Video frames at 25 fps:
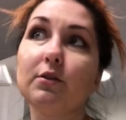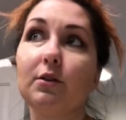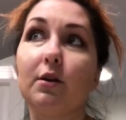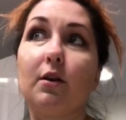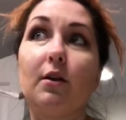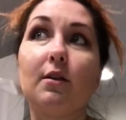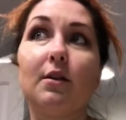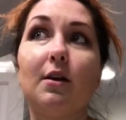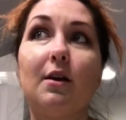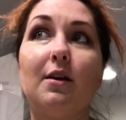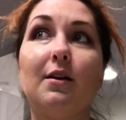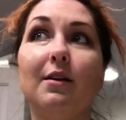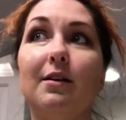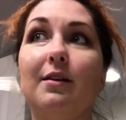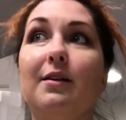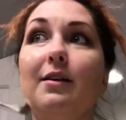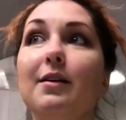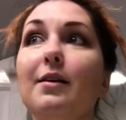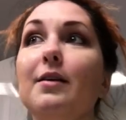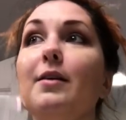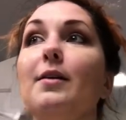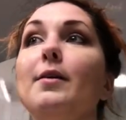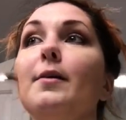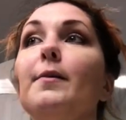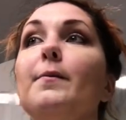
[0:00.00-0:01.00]
So it
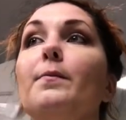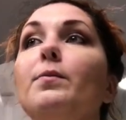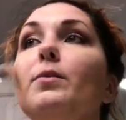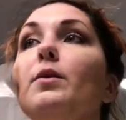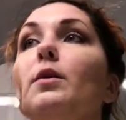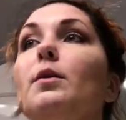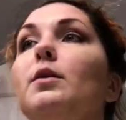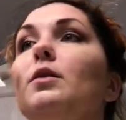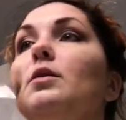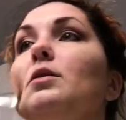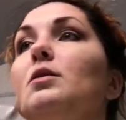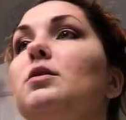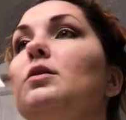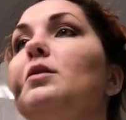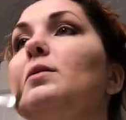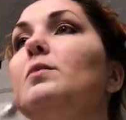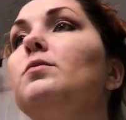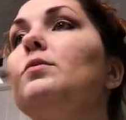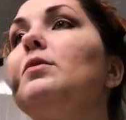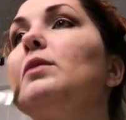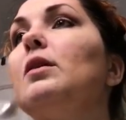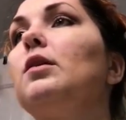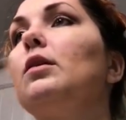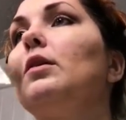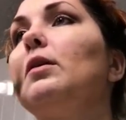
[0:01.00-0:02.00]
just
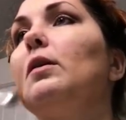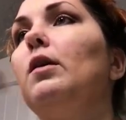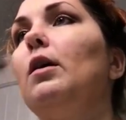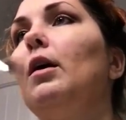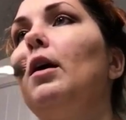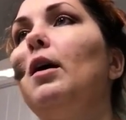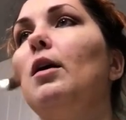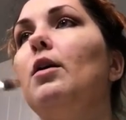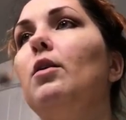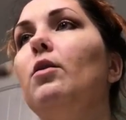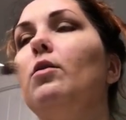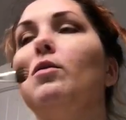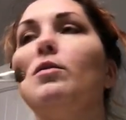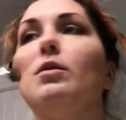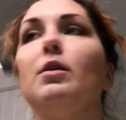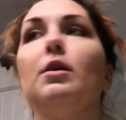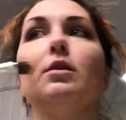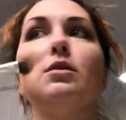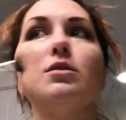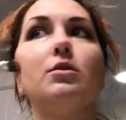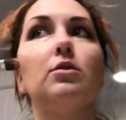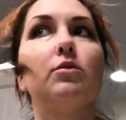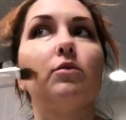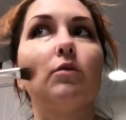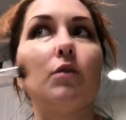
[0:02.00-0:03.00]
seems like I don't
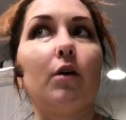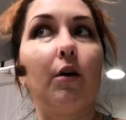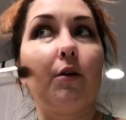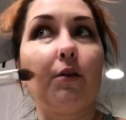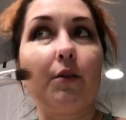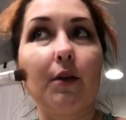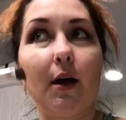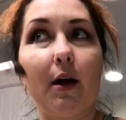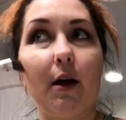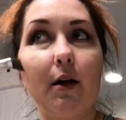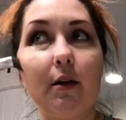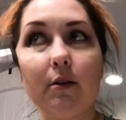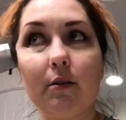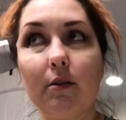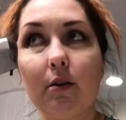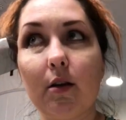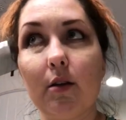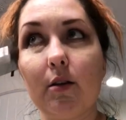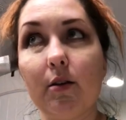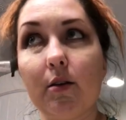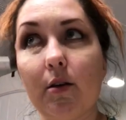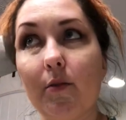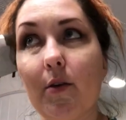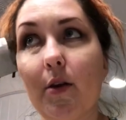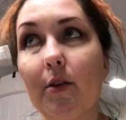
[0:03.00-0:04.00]
need to do all that.
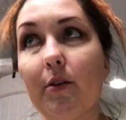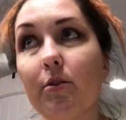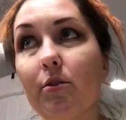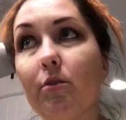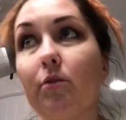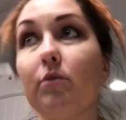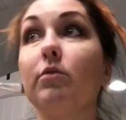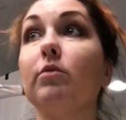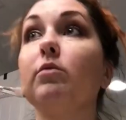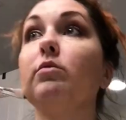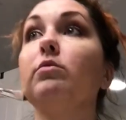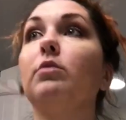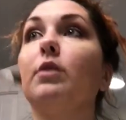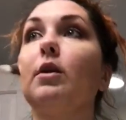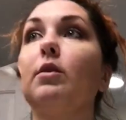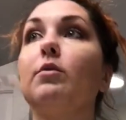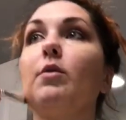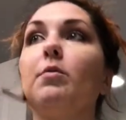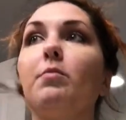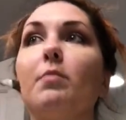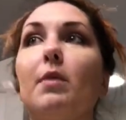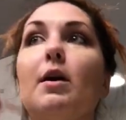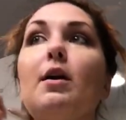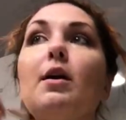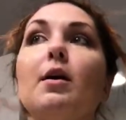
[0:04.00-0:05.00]
I'd rather do
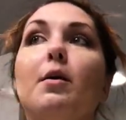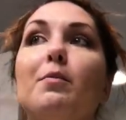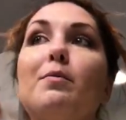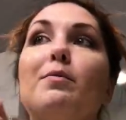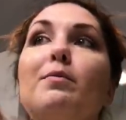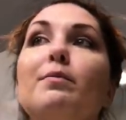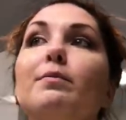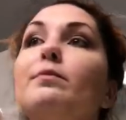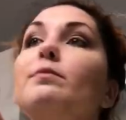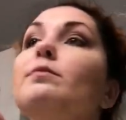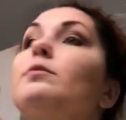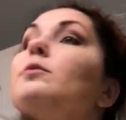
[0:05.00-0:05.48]
liquid makeup,